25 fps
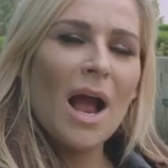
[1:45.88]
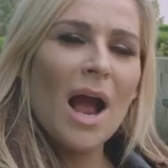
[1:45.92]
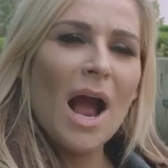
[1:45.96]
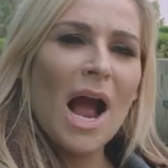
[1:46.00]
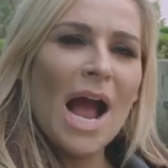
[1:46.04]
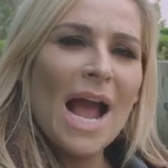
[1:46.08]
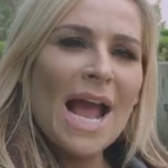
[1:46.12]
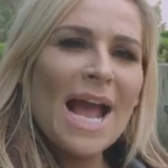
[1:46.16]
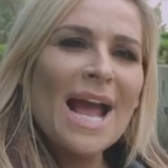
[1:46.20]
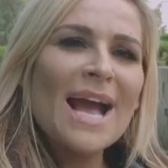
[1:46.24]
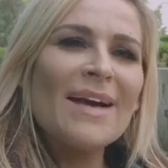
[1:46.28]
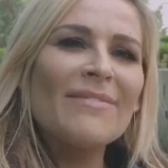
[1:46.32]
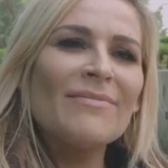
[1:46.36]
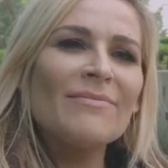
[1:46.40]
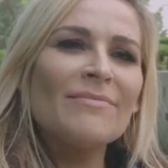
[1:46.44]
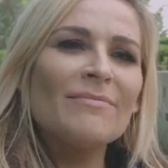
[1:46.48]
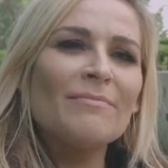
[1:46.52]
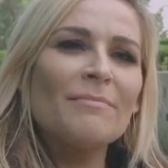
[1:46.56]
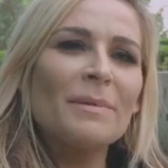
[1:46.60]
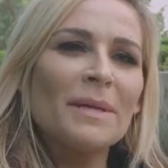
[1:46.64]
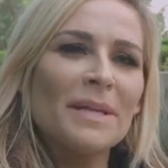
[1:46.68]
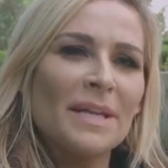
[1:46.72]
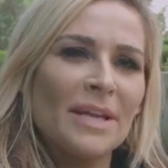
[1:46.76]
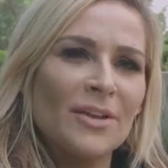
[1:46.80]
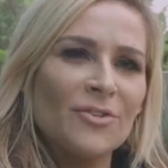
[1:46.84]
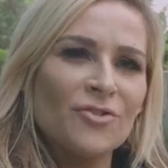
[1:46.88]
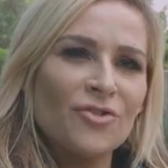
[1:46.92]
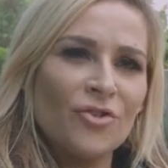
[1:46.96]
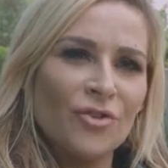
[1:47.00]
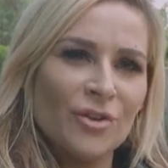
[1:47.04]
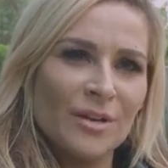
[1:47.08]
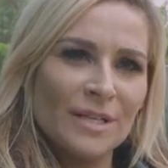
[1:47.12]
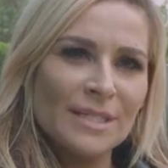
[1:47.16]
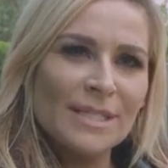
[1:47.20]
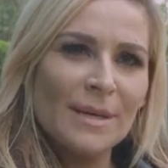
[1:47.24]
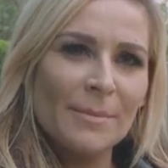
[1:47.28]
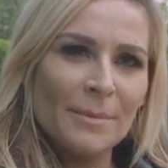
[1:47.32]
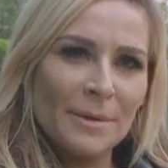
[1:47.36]
I haven't been injured
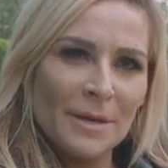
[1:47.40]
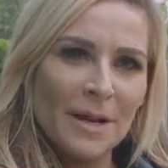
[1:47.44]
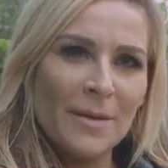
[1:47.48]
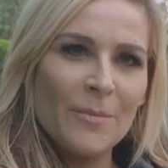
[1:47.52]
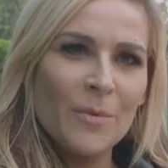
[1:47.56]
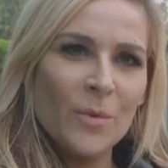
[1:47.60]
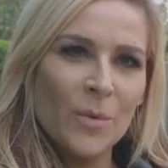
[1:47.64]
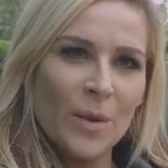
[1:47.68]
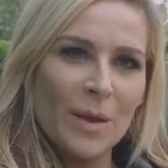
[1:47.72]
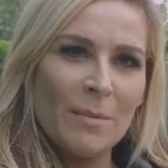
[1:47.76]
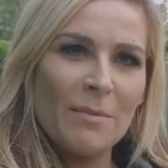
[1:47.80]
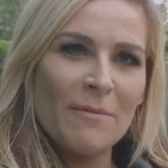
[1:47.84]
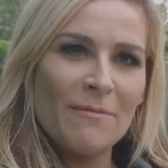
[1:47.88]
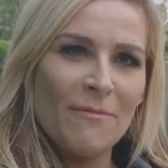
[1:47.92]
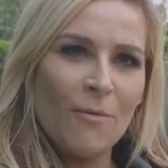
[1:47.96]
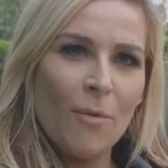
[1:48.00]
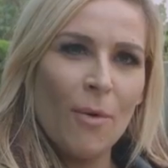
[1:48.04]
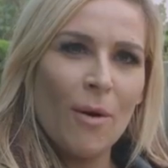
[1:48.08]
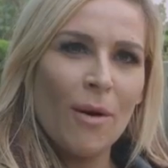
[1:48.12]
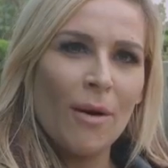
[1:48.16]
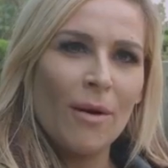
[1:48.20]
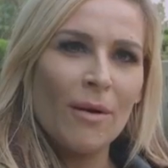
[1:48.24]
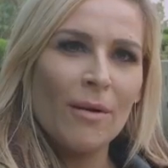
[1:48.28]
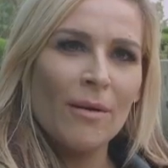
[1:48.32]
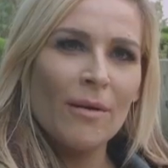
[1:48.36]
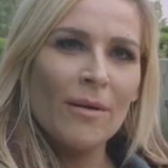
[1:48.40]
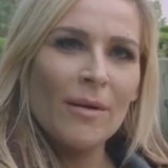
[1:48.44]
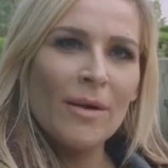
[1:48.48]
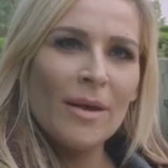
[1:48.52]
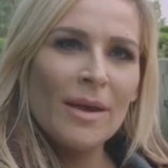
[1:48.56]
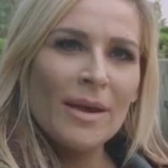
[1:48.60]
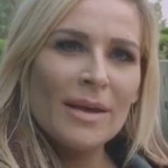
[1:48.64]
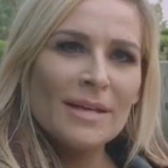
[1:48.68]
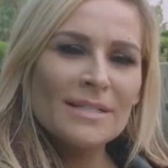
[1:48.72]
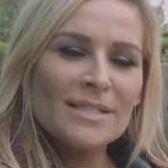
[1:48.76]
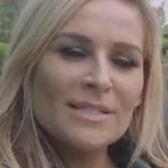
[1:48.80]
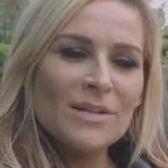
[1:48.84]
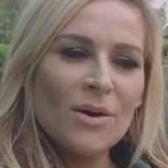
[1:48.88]
in WWE before.
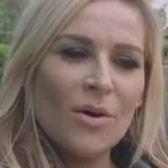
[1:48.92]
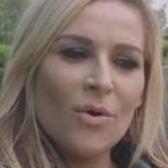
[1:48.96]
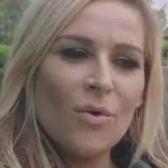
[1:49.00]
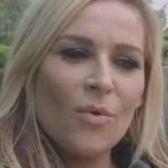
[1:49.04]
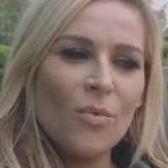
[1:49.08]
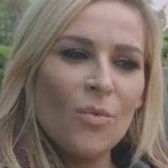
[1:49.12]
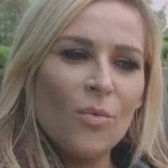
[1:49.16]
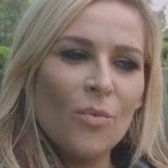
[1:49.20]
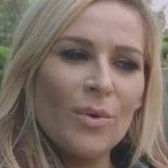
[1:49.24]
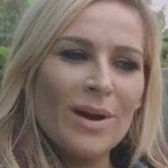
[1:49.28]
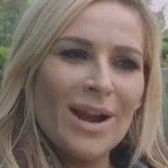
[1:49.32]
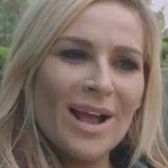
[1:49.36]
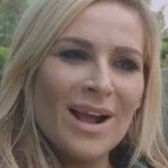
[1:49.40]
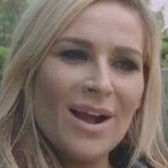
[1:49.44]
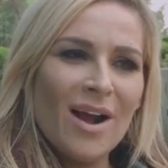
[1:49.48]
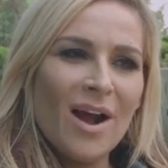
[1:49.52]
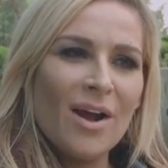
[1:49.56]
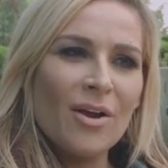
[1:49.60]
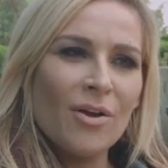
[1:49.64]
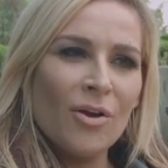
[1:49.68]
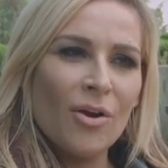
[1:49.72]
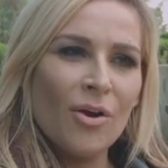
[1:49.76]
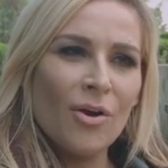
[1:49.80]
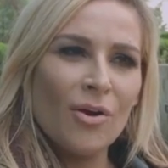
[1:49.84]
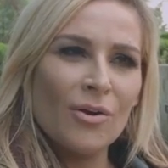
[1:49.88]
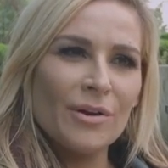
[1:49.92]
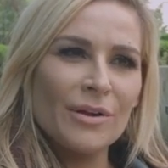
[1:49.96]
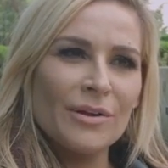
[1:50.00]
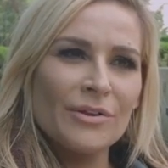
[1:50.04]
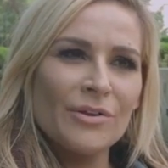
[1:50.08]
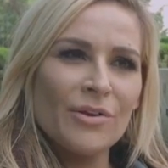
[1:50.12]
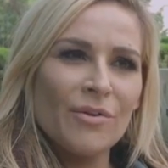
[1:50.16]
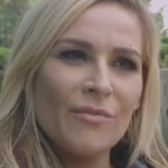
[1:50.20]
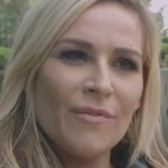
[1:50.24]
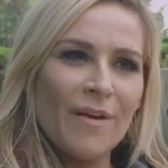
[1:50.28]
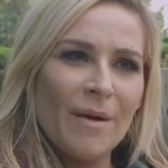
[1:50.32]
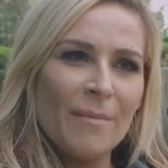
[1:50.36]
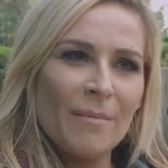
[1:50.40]
So when I got hurt in
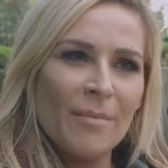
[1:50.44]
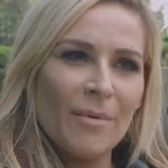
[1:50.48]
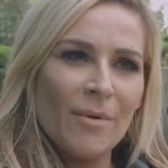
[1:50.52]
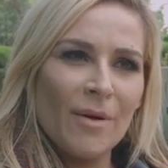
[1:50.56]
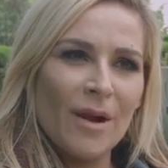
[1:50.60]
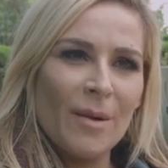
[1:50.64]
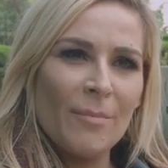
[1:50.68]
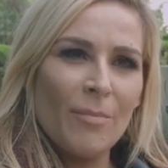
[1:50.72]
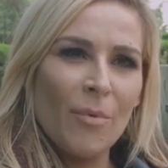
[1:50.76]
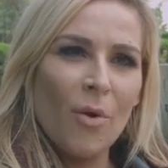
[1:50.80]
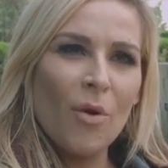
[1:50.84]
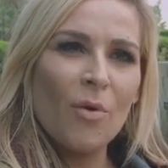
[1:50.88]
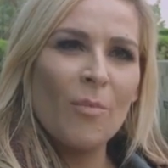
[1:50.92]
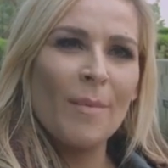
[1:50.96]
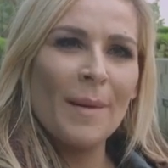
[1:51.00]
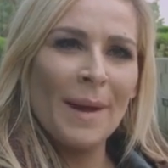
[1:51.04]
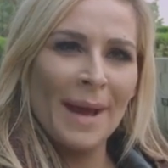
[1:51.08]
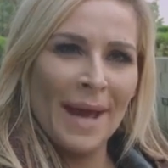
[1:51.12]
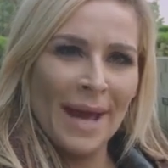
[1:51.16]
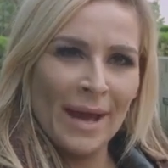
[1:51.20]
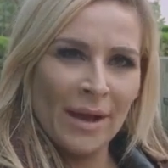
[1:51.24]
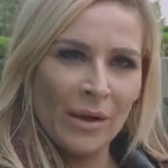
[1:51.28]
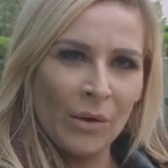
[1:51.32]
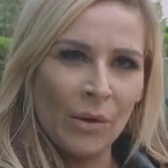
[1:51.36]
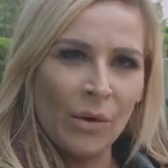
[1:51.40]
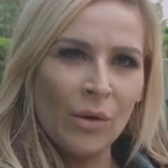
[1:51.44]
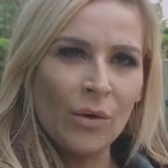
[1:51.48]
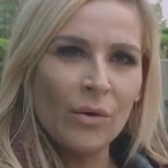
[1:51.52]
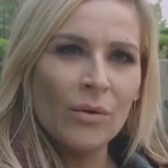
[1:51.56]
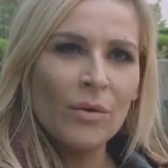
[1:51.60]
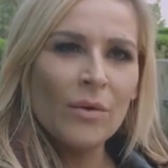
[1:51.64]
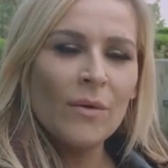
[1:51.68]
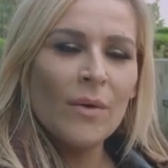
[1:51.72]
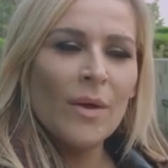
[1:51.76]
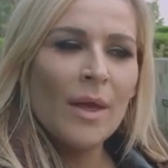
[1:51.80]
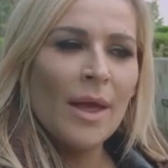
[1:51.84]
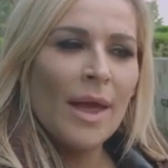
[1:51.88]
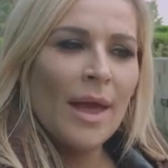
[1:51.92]
November, I broke my ankle.
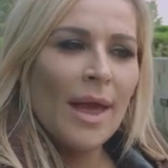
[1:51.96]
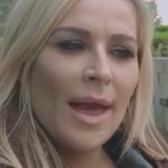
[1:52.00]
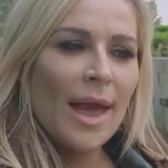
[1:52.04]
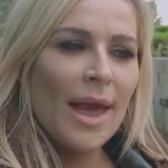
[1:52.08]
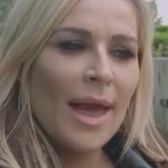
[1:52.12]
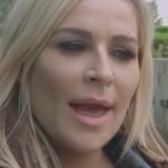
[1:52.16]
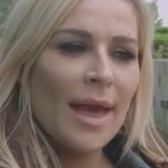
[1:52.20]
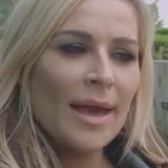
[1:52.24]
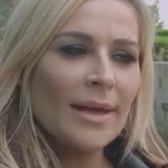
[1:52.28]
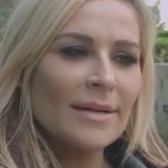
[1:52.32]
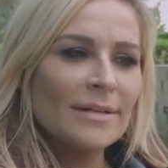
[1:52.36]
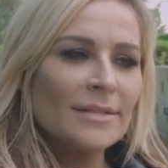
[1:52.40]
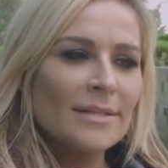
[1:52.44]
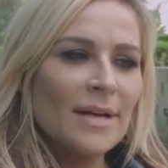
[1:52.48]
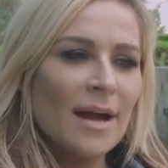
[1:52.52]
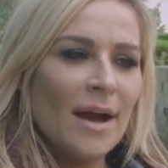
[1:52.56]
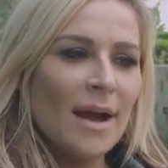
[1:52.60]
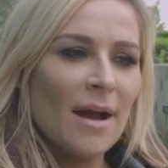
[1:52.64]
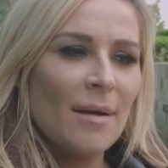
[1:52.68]
And